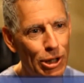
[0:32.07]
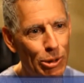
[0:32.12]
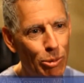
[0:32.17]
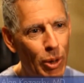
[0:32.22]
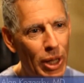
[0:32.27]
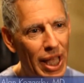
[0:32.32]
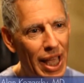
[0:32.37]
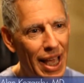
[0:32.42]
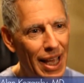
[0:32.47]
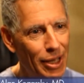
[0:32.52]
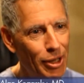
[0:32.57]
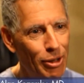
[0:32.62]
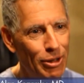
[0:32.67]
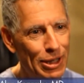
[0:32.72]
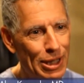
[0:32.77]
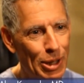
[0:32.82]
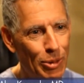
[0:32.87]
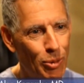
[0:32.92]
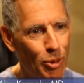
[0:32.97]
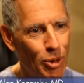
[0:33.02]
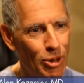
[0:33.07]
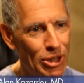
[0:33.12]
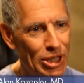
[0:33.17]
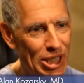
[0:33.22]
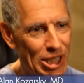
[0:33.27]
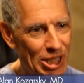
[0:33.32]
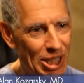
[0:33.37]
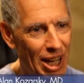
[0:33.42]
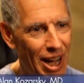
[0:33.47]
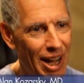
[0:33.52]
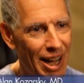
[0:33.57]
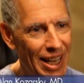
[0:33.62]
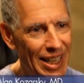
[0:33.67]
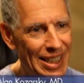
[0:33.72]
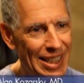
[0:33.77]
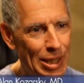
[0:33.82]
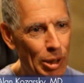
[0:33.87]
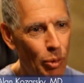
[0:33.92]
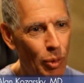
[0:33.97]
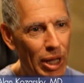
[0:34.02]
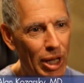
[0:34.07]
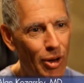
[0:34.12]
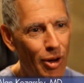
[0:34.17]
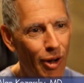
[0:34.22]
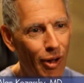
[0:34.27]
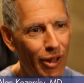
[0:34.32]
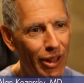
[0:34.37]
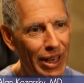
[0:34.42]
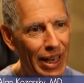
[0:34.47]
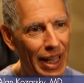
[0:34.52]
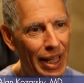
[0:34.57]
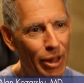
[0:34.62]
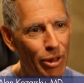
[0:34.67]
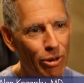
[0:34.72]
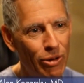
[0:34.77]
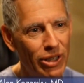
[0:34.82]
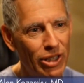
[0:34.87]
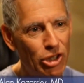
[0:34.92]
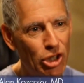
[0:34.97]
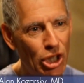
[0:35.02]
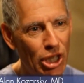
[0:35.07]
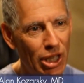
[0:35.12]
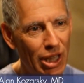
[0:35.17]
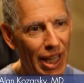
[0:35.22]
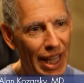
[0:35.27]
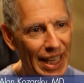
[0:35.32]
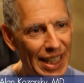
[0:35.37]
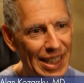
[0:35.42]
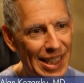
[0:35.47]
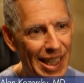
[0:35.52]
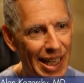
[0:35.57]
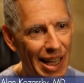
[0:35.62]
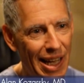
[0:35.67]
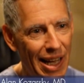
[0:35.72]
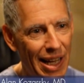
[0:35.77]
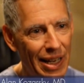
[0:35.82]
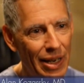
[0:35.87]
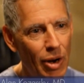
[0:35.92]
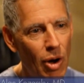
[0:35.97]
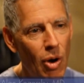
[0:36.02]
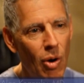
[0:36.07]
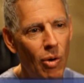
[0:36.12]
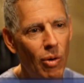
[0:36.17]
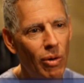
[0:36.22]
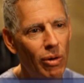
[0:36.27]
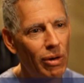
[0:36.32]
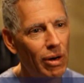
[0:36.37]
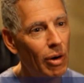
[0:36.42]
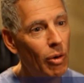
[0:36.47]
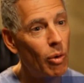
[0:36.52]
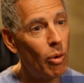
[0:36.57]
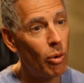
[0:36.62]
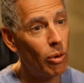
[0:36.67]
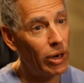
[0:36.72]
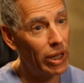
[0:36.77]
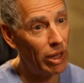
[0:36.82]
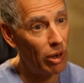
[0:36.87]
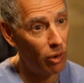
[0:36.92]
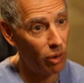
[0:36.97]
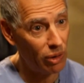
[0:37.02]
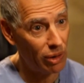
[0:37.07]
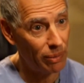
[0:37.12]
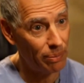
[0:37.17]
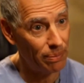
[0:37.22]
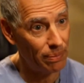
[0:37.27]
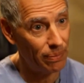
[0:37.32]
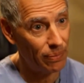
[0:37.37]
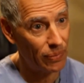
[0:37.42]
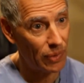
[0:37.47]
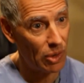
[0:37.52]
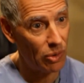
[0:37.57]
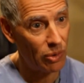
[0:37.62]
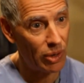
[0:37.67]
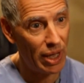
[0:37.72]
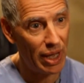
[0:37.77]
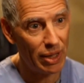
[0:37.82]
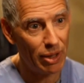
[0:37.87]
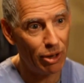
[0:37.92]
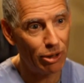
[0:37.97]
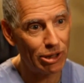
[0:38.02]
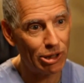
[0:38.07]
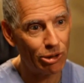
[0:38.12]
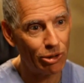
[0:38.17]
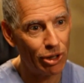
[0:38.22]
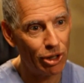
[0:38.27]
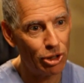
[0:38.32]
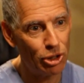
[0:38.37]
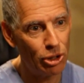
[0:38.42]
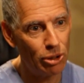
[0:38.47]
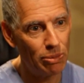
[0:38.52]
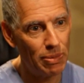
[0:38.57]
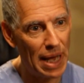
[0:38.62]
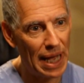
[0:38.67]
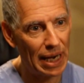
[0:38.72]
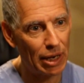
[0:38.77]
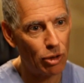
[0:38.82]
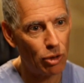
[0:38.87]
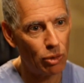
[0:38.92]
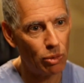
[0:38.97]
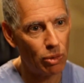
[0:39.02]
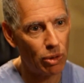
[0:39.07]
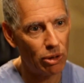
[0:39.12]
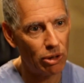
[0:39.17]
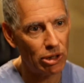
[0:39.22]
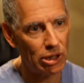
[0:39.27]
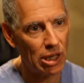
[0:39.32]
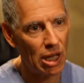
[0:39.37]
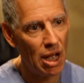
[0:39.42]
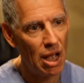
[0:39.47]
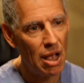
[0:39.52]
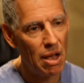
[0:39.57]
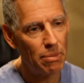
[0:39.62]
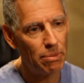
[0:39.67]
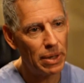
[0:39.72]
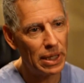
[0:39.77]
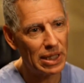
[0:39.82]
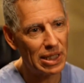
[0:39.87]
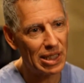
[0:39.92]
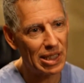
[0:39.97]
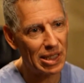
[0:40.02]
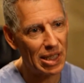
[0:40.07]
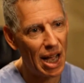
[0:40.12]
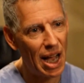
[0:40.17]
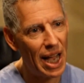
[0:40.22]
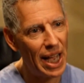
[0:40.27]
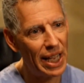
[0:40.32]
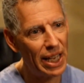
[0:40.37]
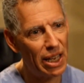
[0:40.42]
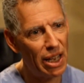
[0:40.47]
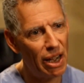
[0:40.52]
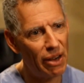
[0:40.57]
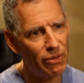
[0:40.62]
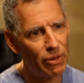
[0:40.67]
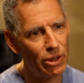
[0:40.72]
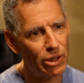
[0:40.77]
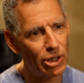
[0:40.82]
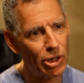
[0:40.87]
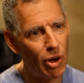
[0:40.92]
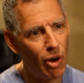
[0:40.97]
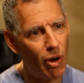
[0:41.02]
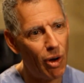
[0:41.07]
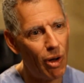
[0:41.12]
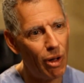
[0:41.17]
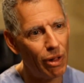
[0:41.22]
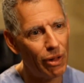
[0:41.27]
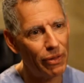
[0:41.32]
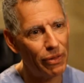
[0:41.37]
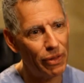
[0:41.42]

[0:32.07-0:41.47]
we can't use the word Styes, so we call it either a chalazion or a hordeolum. Okay, those are the two medical words. But Stye covers all of the